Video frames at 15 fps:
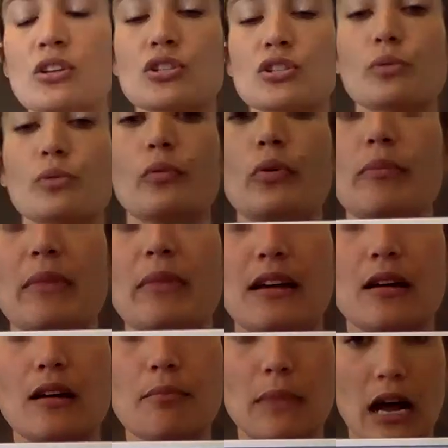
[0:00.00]
So when we make
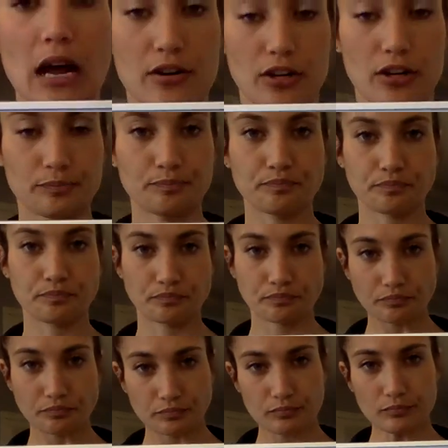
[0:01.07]
a model,
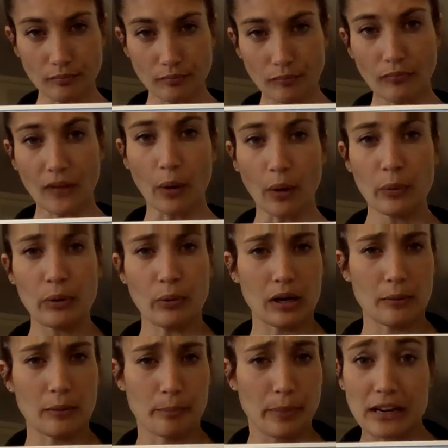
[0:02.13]
we want
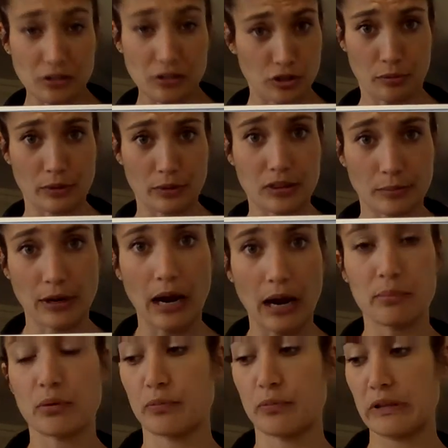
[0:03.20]
to picture what the
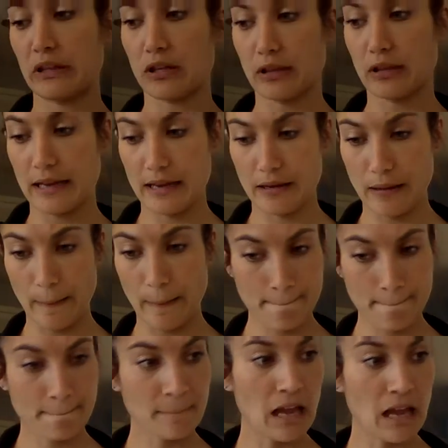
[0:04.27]
problem would look like.
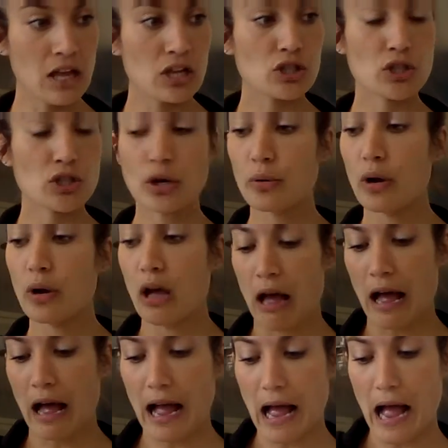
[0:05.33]
So
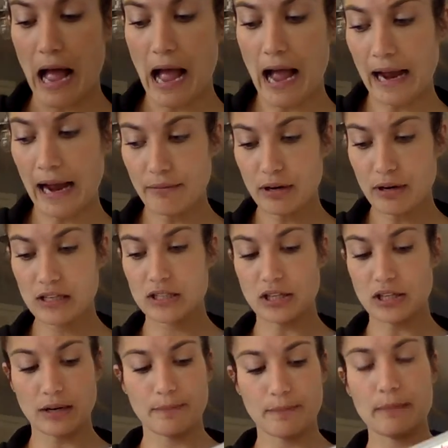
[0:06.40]
I want to
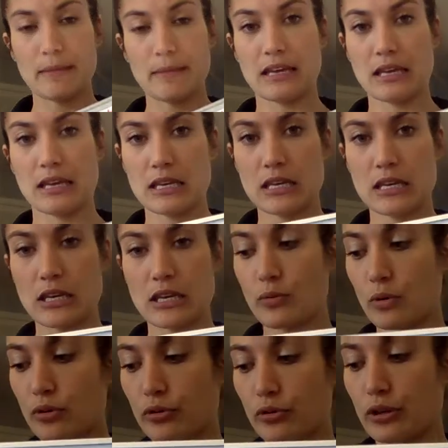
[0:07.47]
start by making
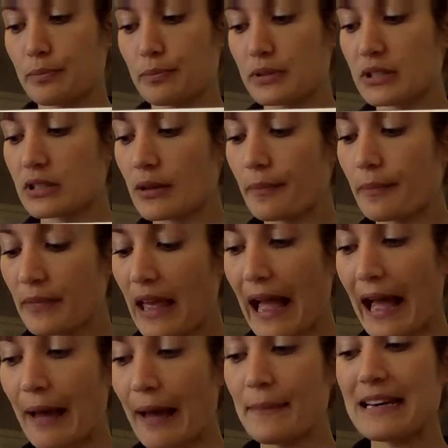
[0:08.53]
equal groups.
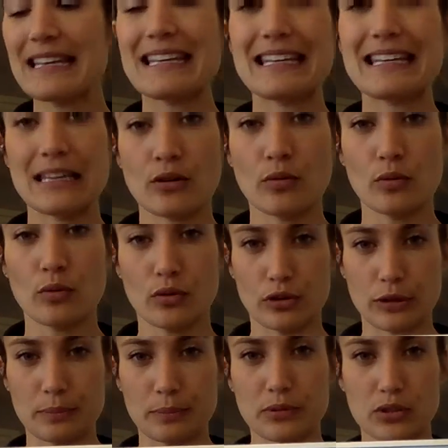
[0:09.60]
How many equal
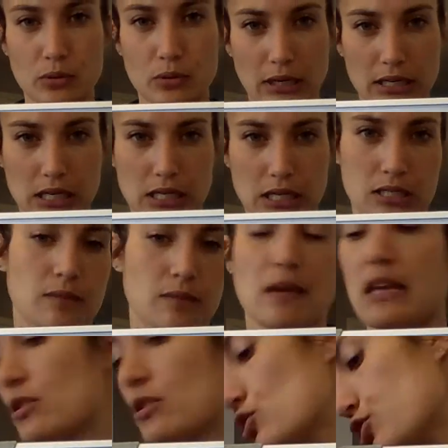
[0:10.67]
groups do I need to
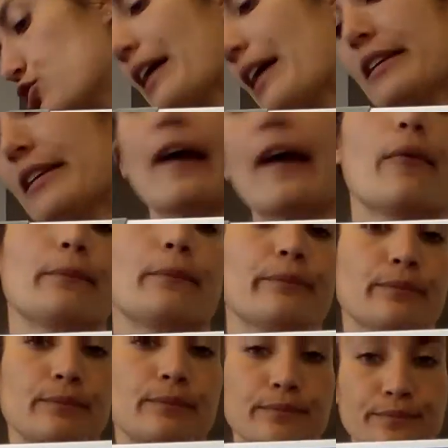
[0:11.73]
make? Shout it out.
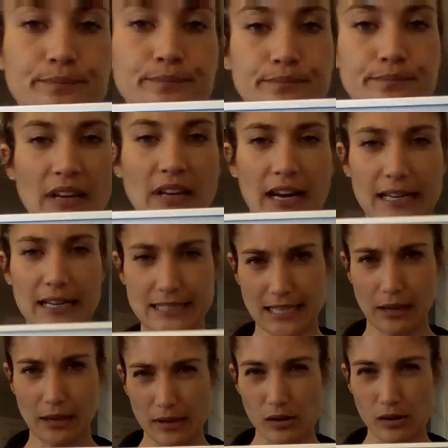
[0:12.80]
And
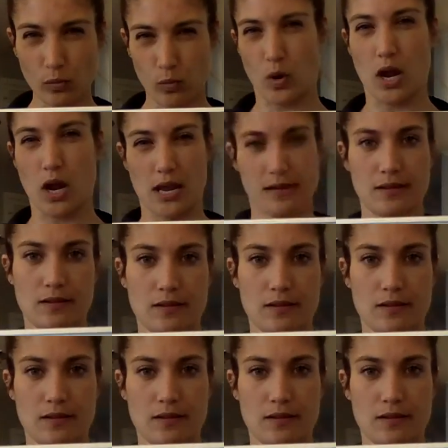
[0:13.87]
tell me why.